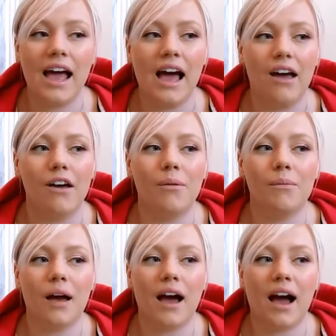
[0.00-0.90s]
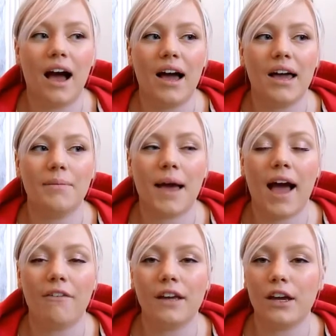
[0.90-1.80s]
I'm
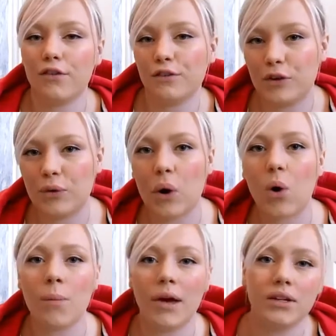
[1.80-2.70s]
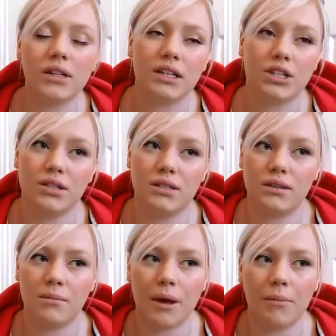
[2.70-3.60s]
having a few hormonal issues at
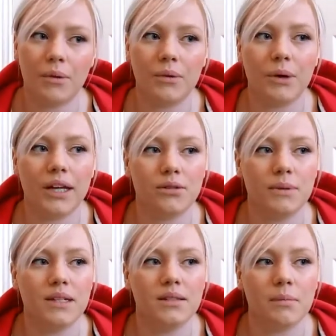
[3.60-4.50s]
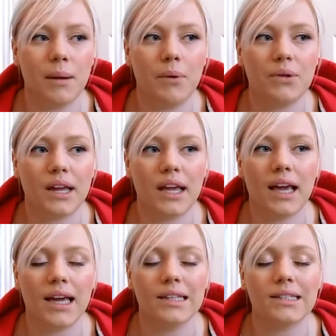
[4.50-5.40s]
the moment, which means my
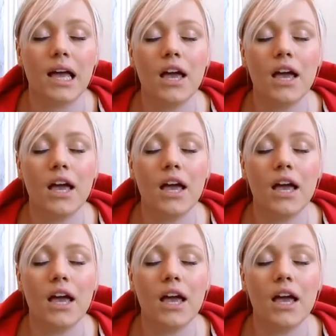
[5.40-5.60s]
body is